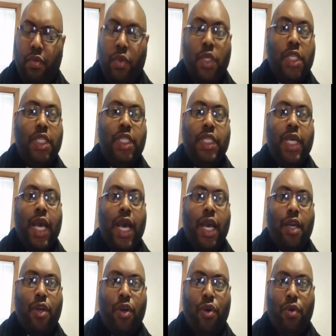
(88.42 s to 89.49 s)
we'll just see how
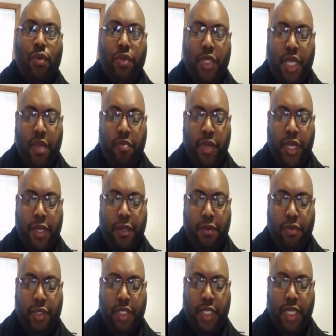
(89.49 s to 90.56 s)
it goes. Amen.
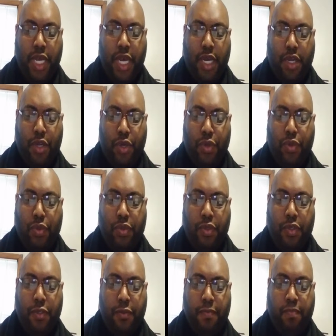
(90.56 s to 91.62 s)
We'll see how it
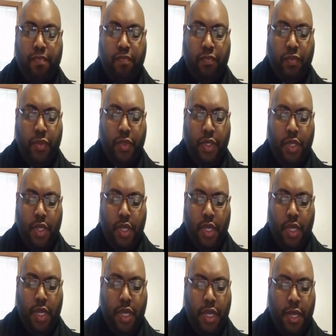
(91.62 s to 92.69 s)
goes.
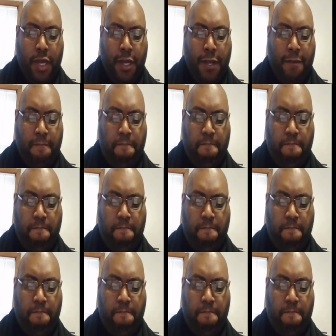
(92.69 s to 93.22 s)
Uh,